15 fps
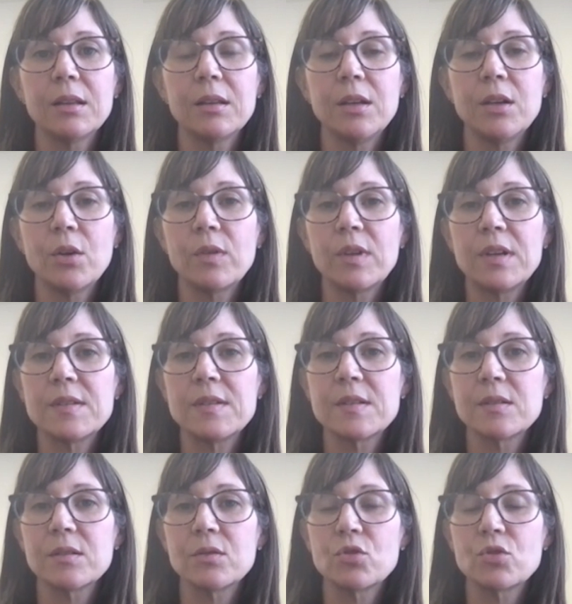you know,
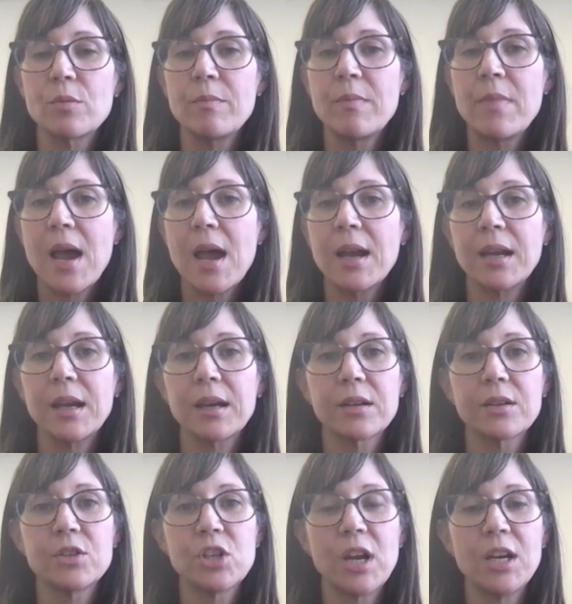these
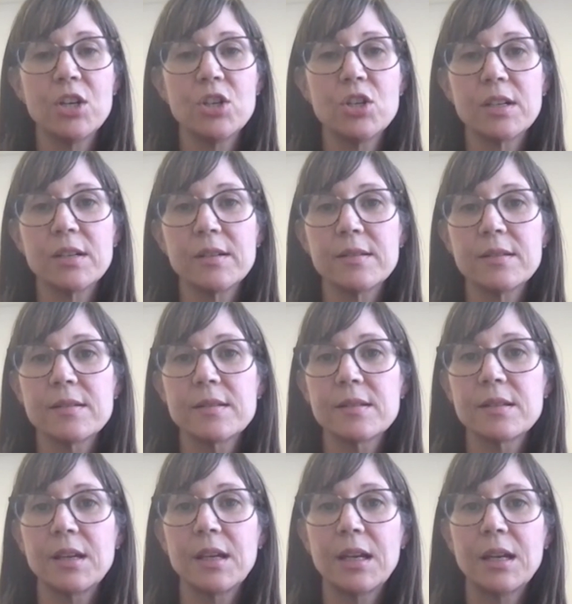dramatic
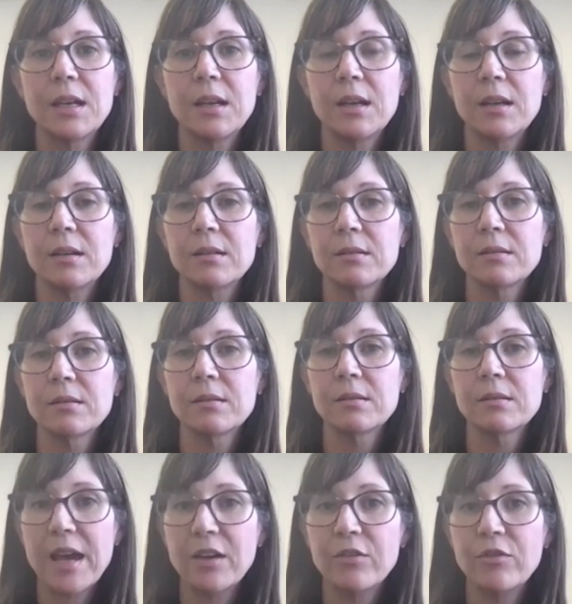changes in
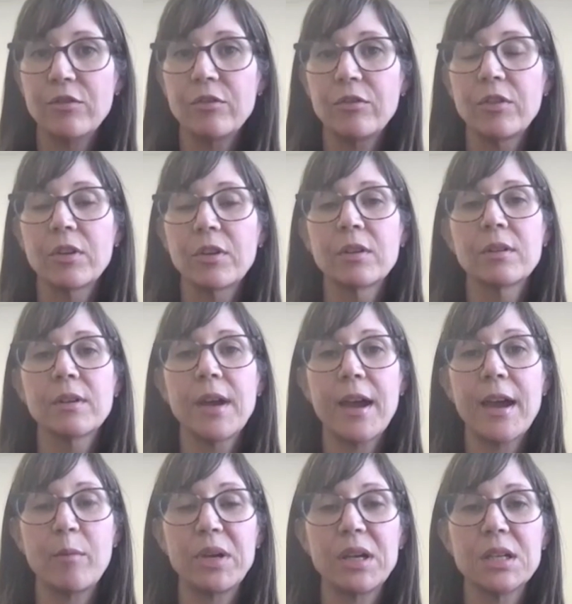life
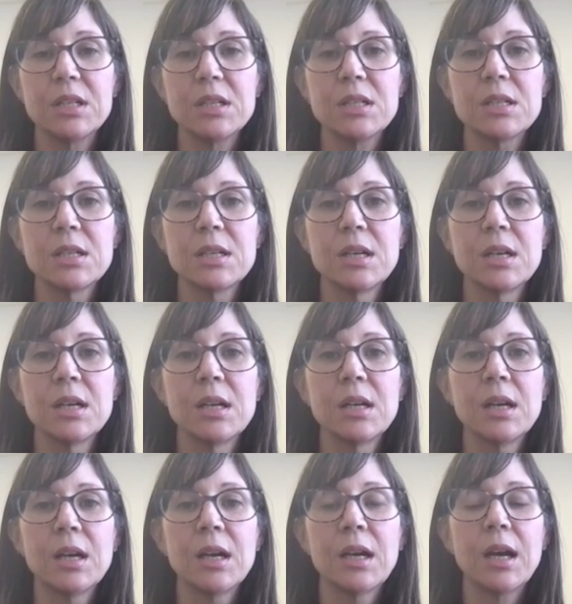happened,
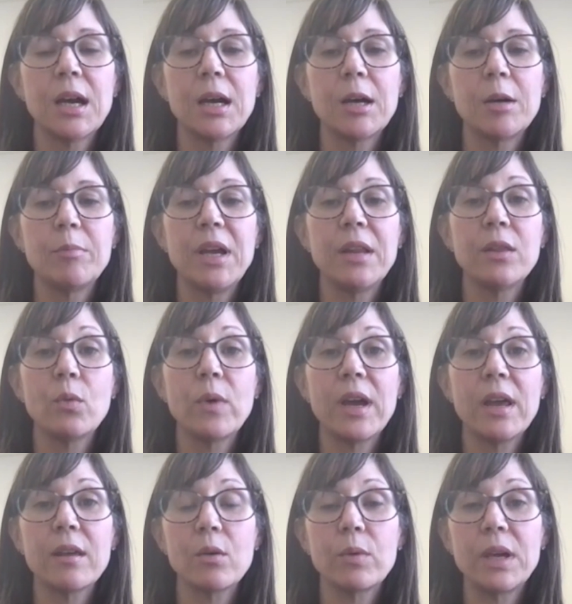and the
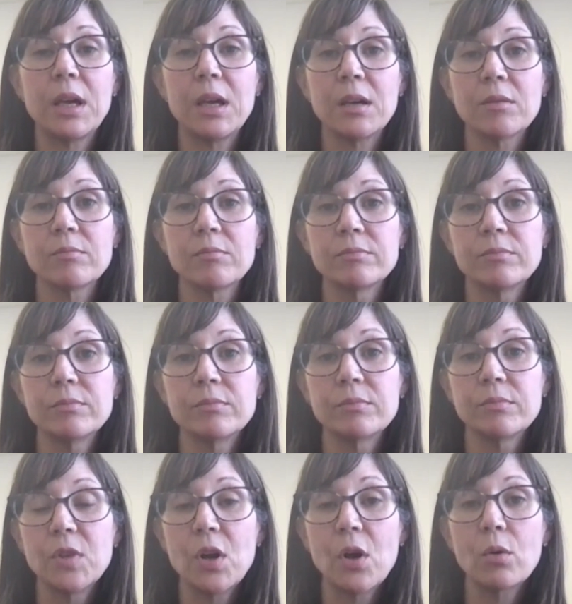way that we
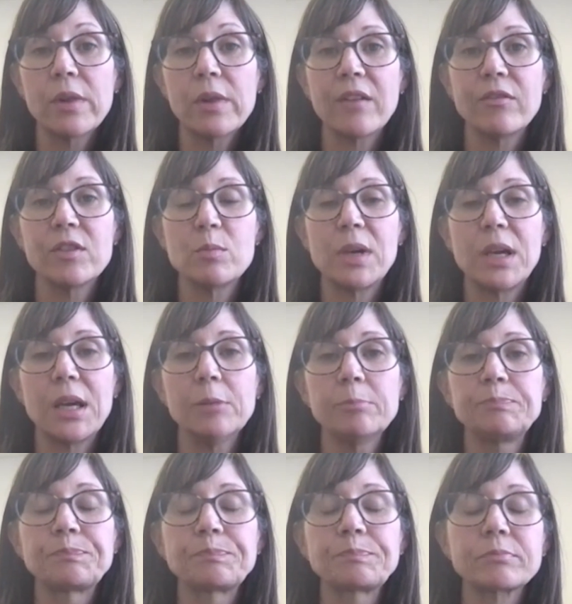know life to
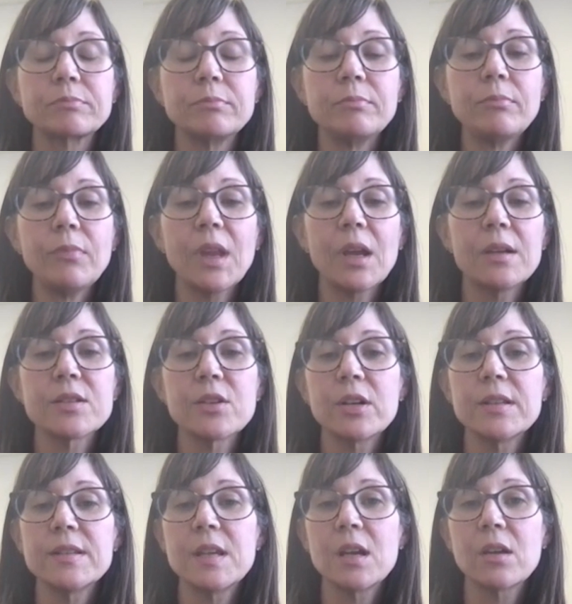be, I
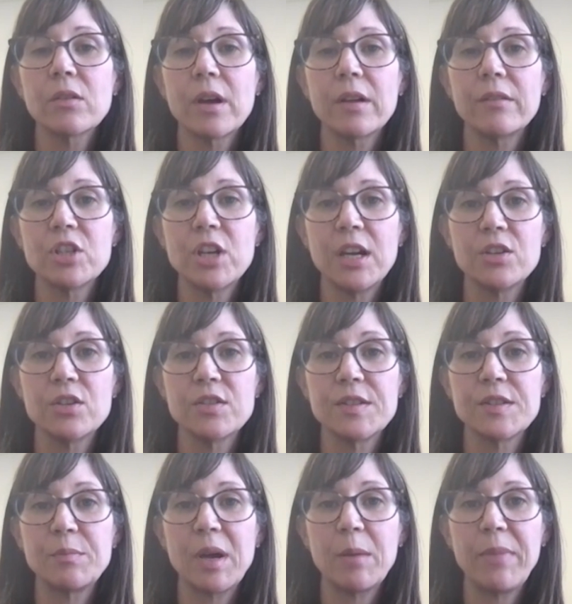started seeing a lot of
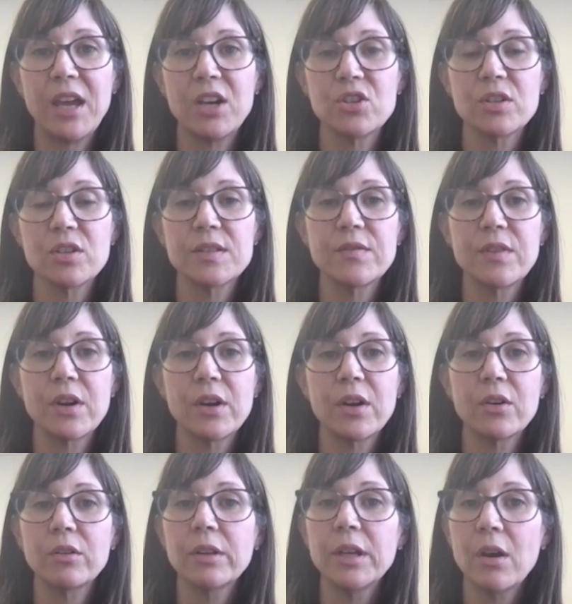changes in my patients very
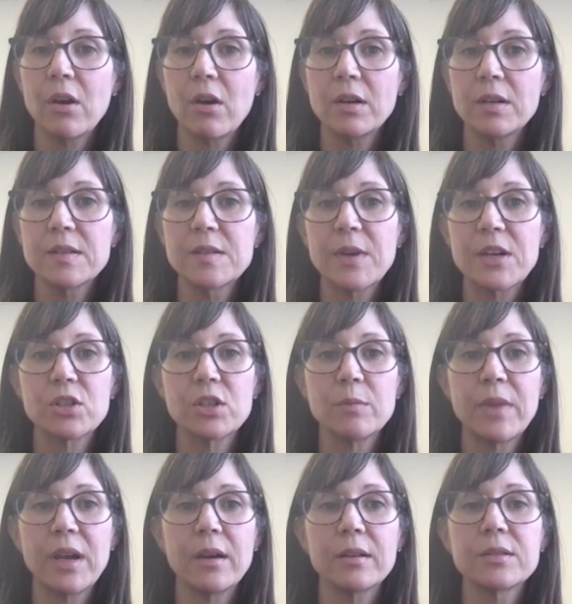early on, especially
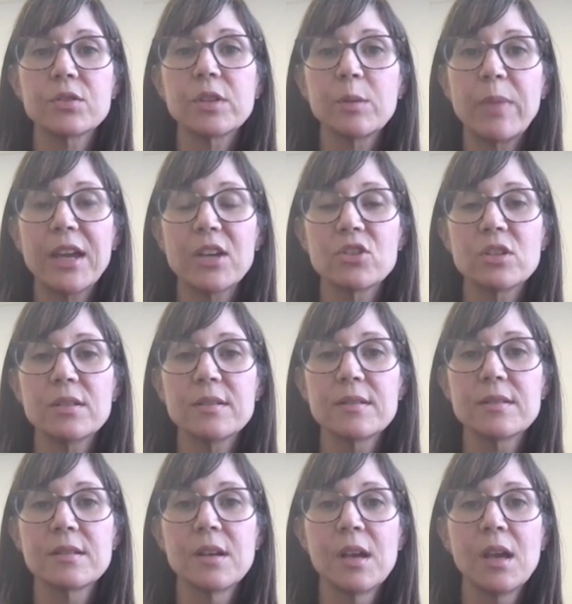my elderly patients.